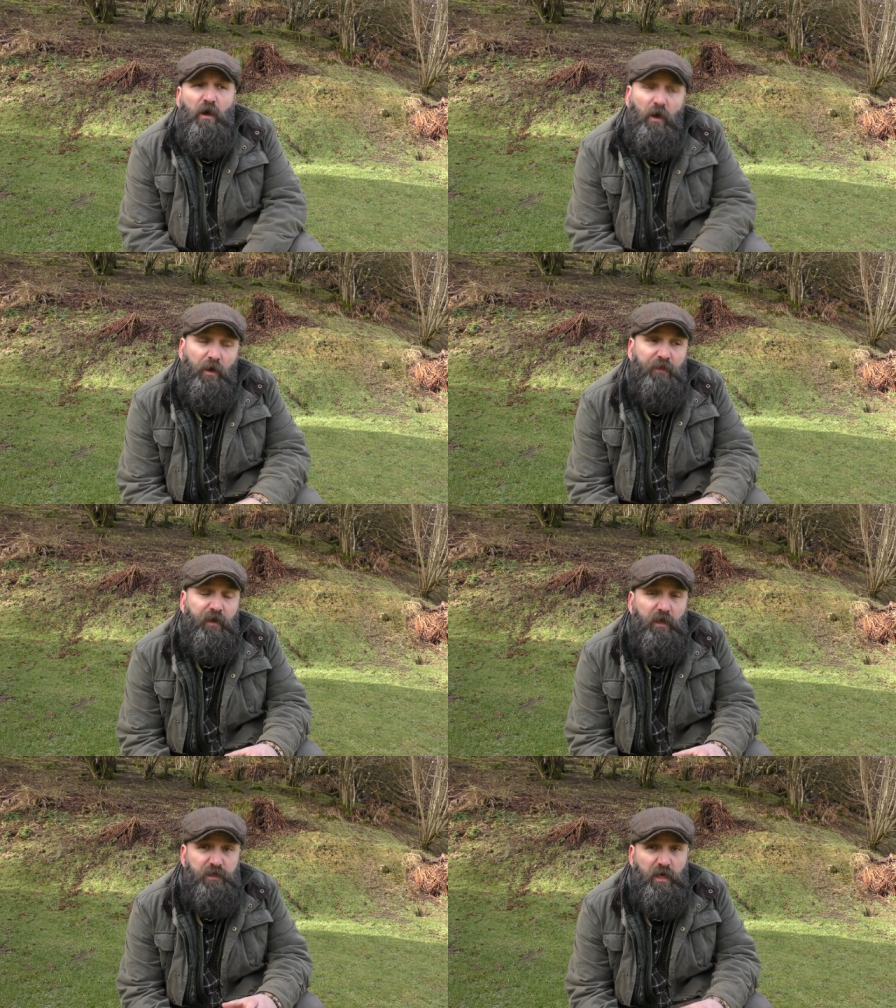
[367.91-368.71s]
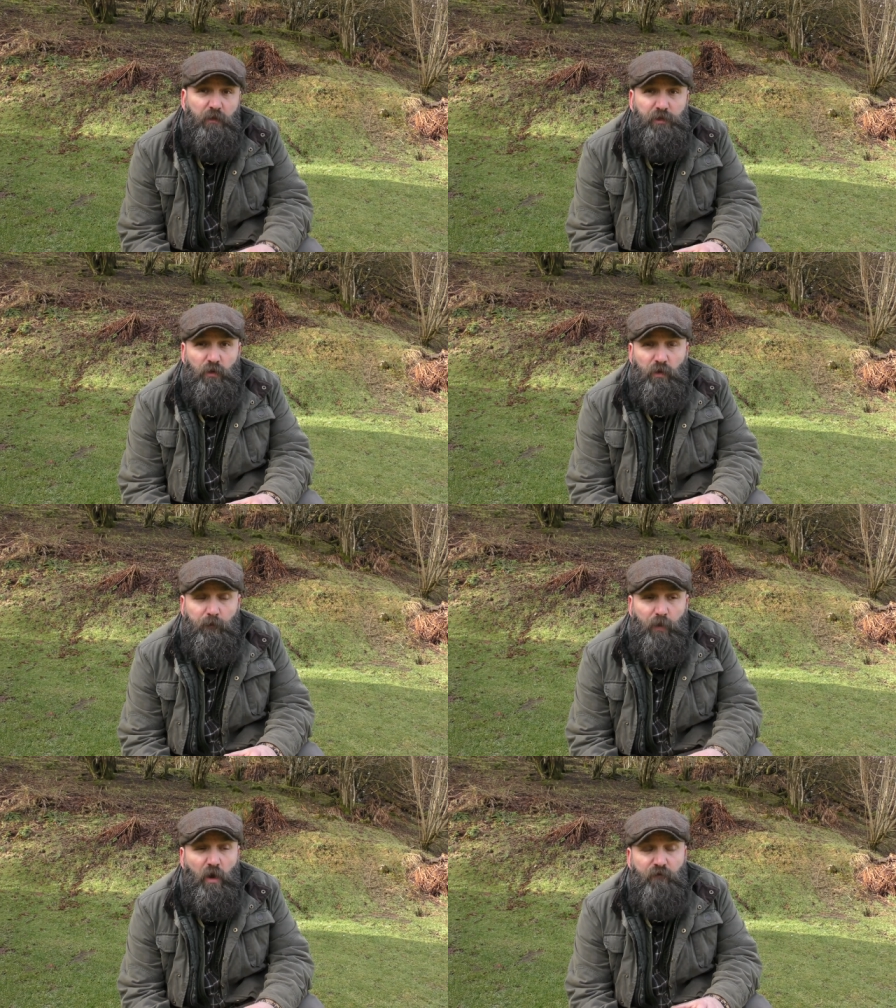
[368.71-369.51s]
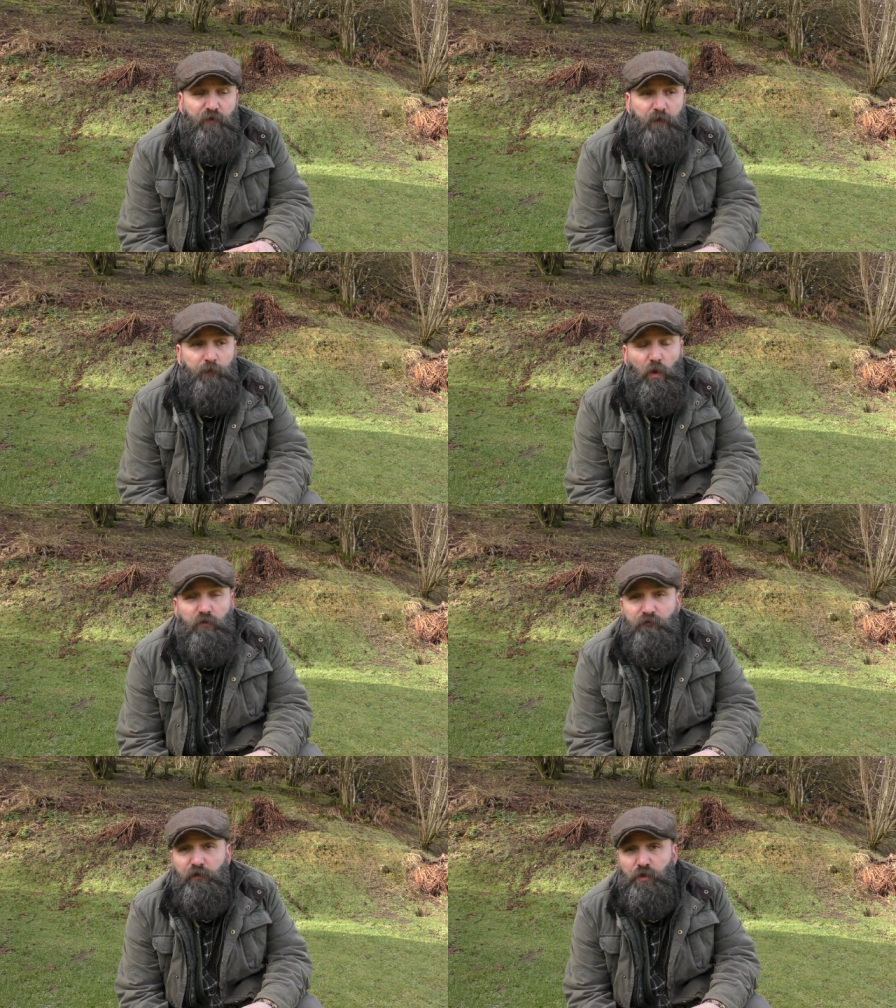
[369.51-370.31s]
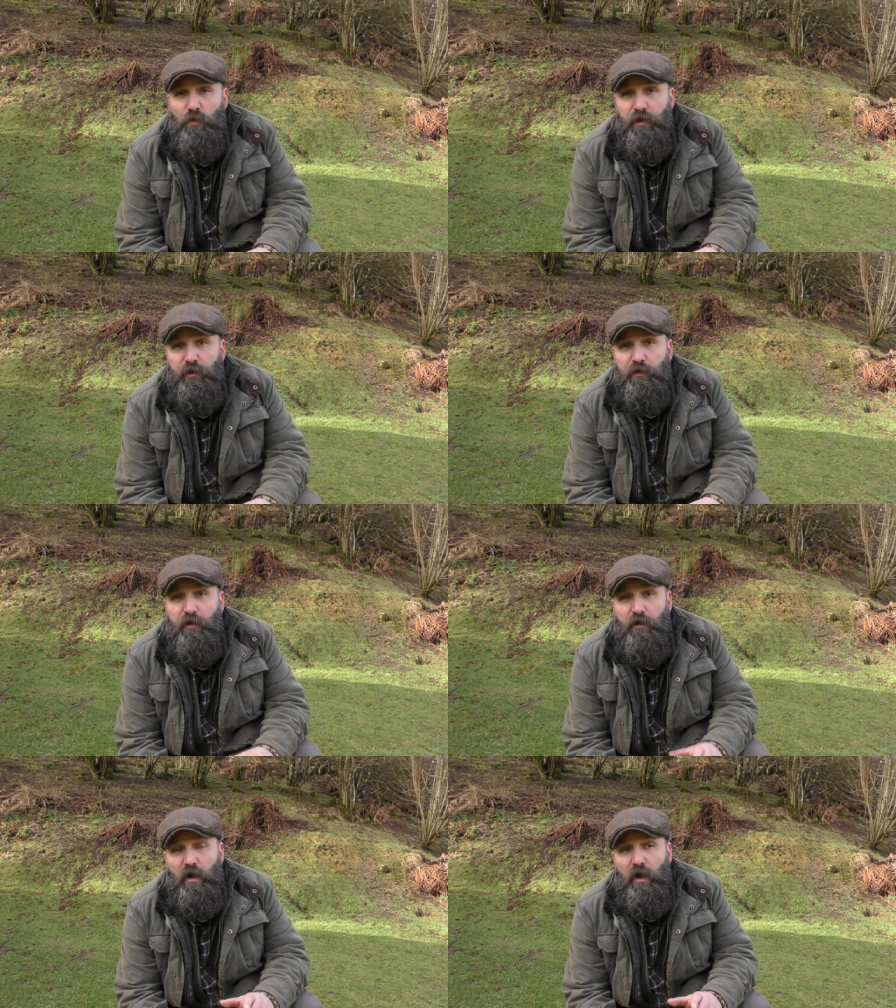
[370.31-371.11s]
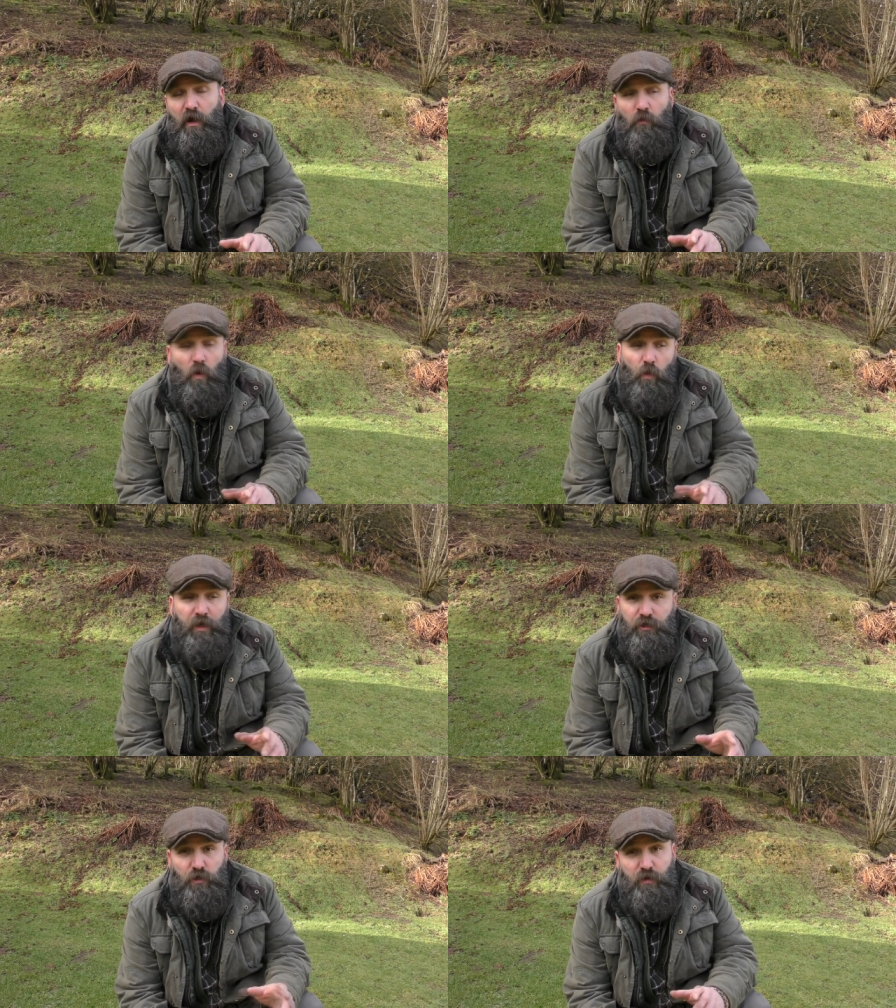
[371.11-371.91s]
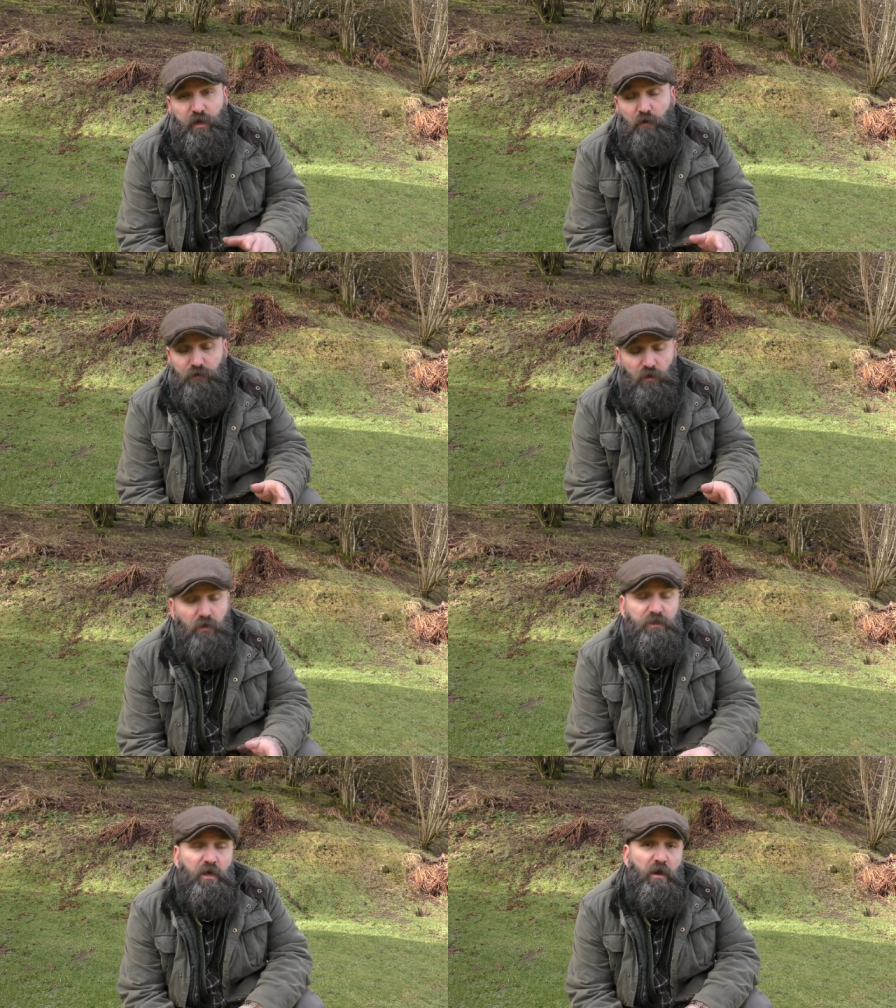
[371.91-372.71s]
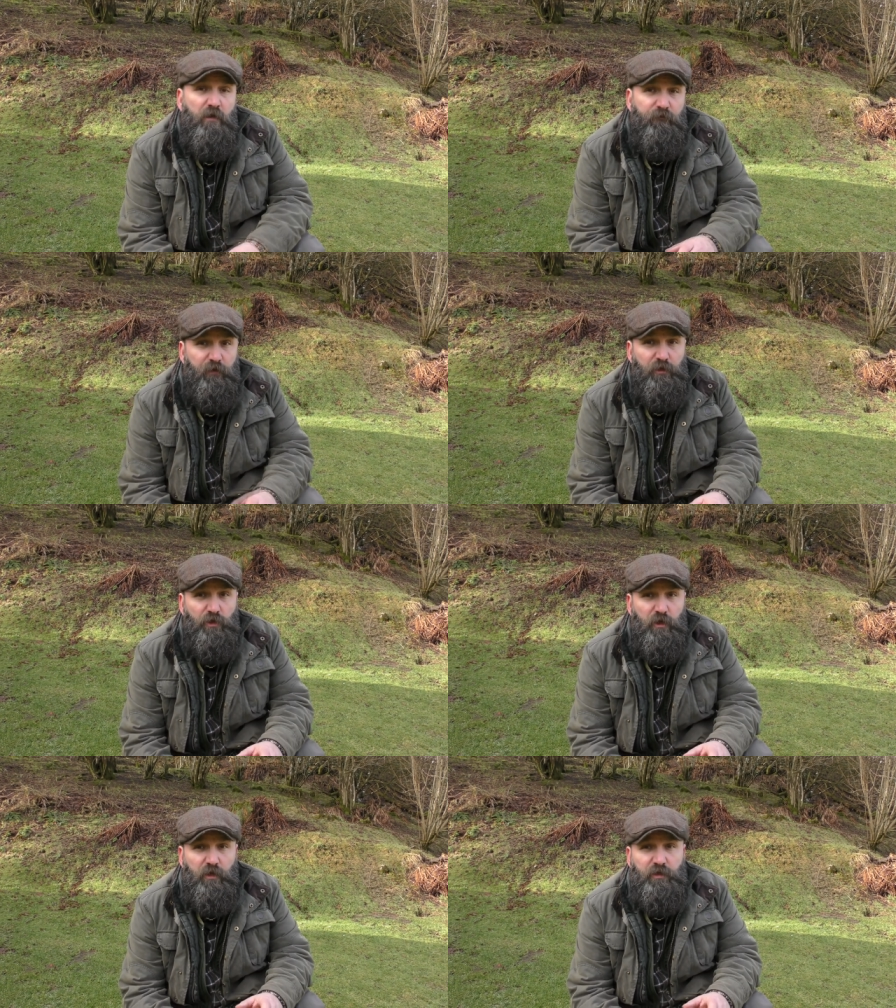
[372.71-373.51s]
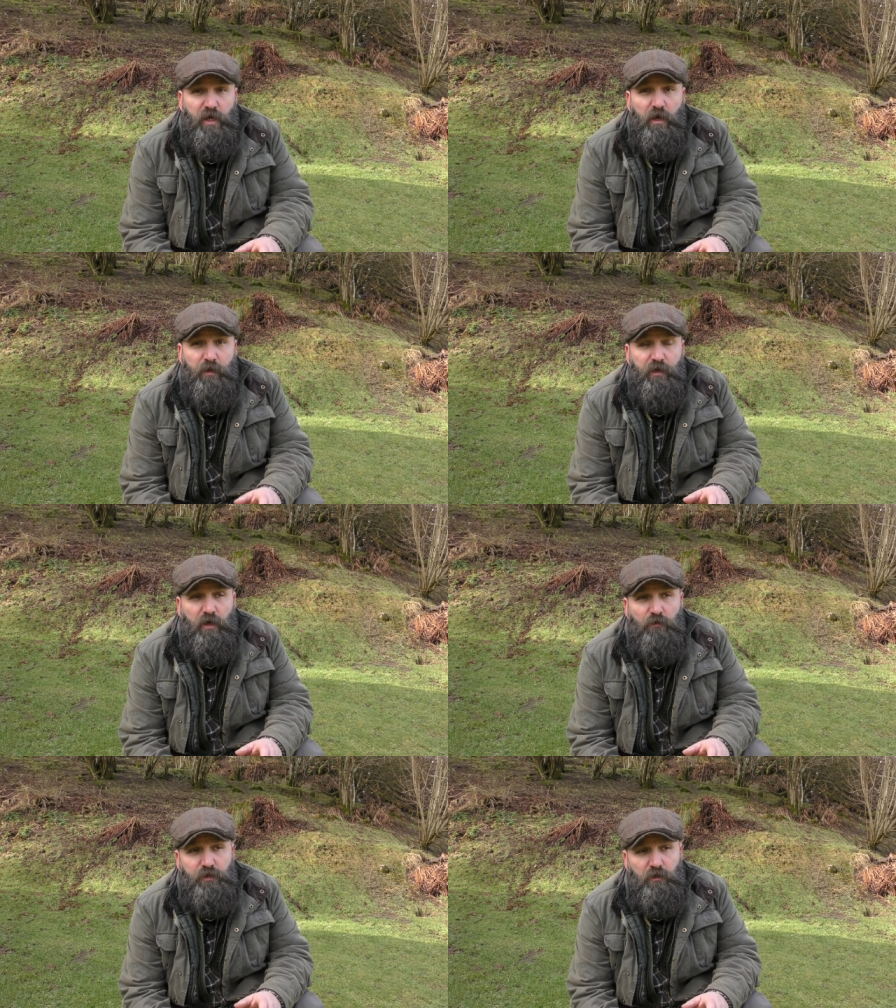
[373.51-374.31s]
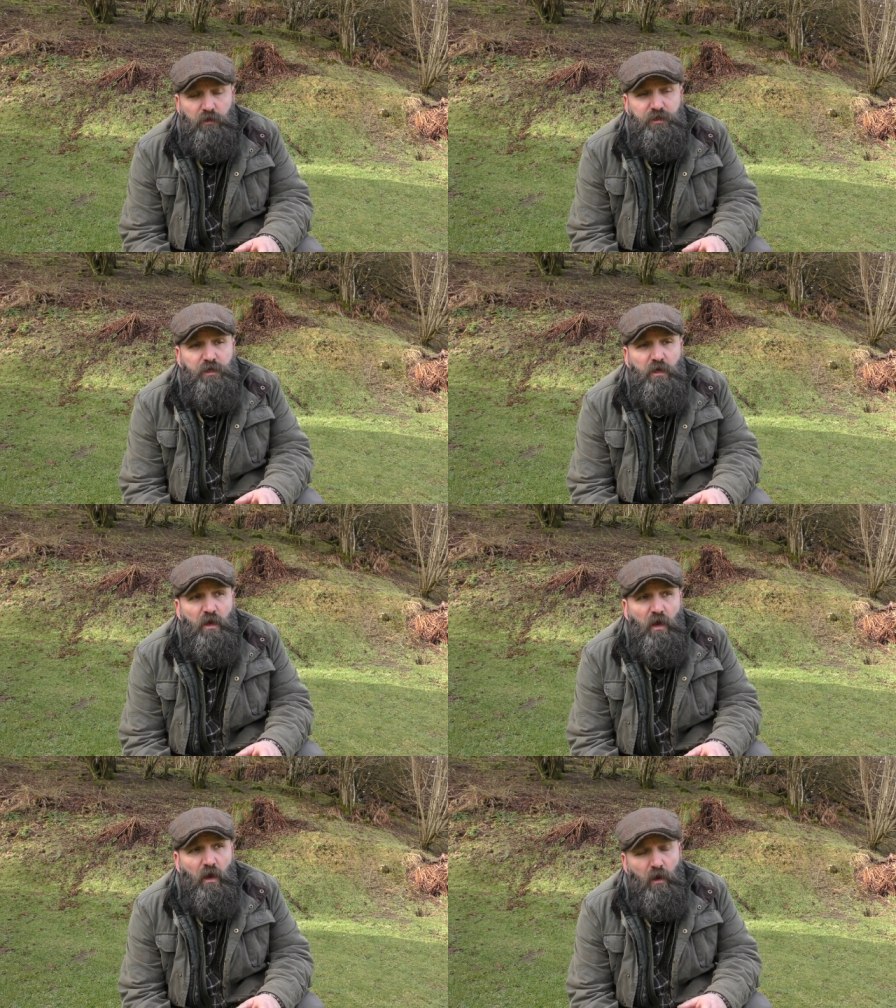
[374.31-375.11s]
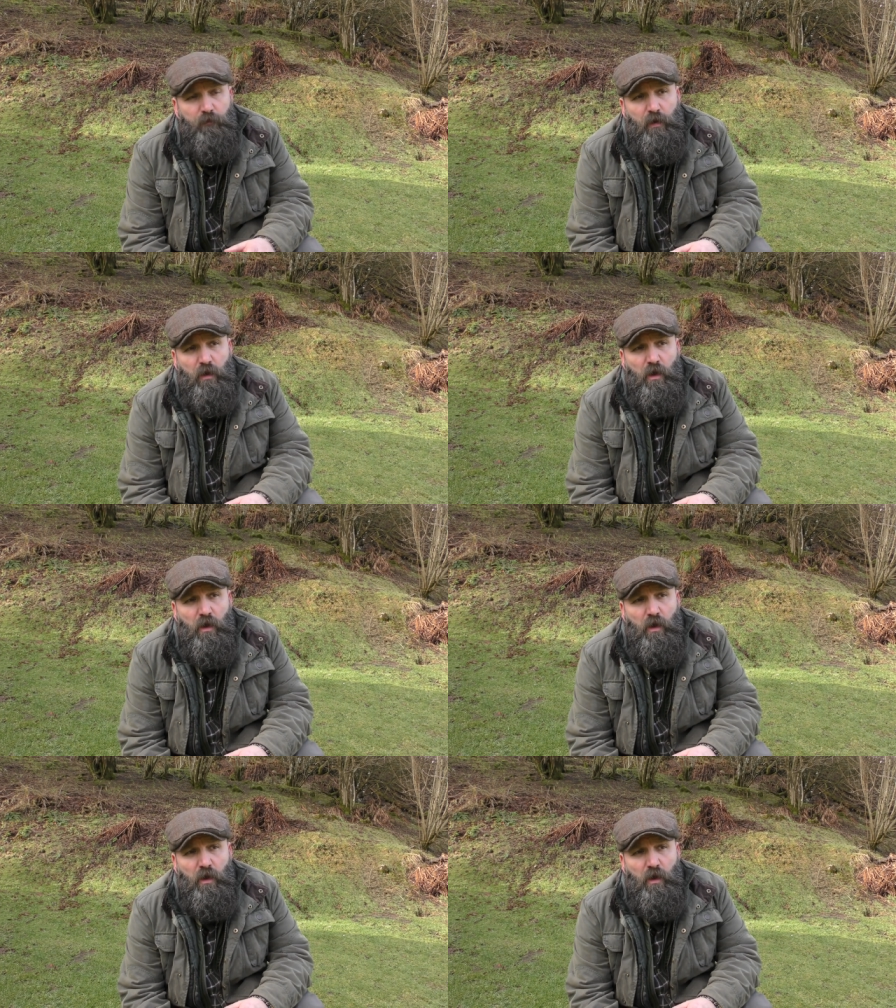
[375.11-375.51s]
And I think it's an absolutely perfect boot for doing what we do in the outdoors, for enjoying time in the outdoors. Um,